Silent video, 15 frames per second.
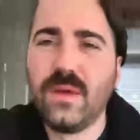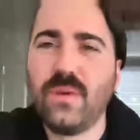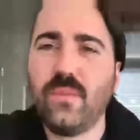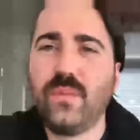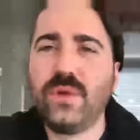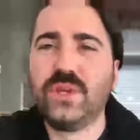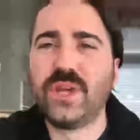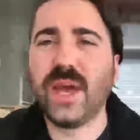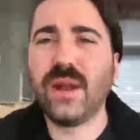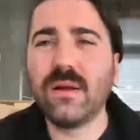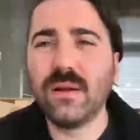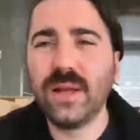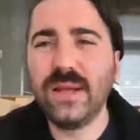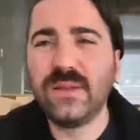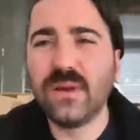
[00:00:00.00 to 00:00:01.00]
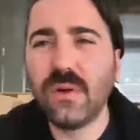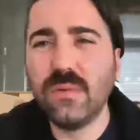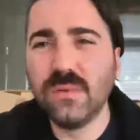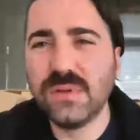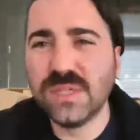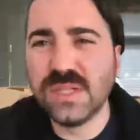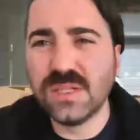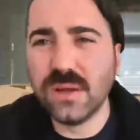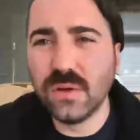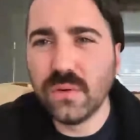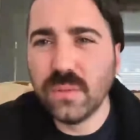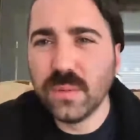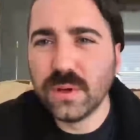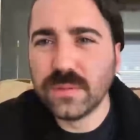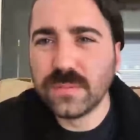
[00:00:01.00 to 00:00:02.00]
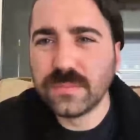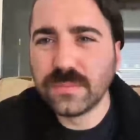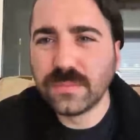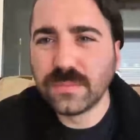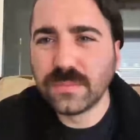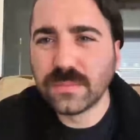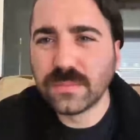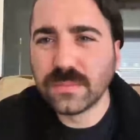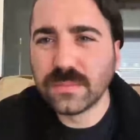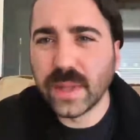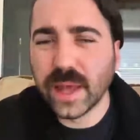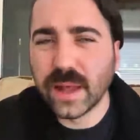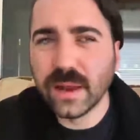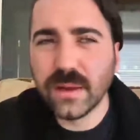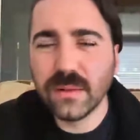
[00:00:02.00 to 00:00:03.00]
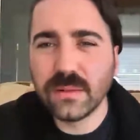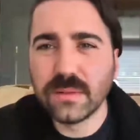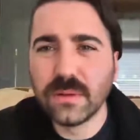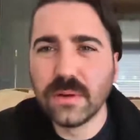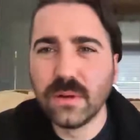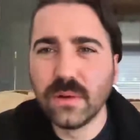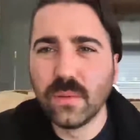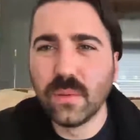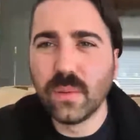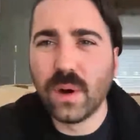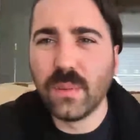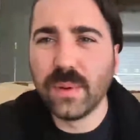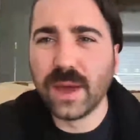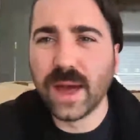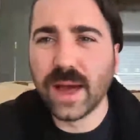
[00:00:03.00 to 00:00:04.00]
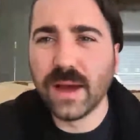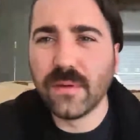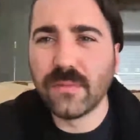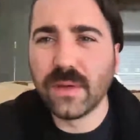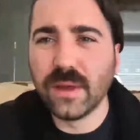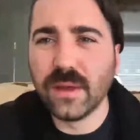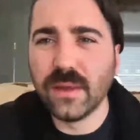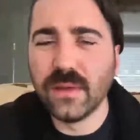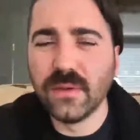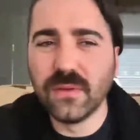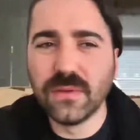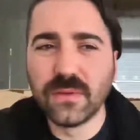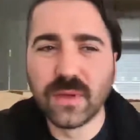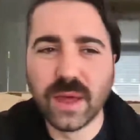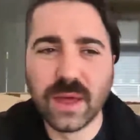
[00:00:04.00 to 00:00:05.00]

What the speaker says: We generally don't zoom in it. What we have is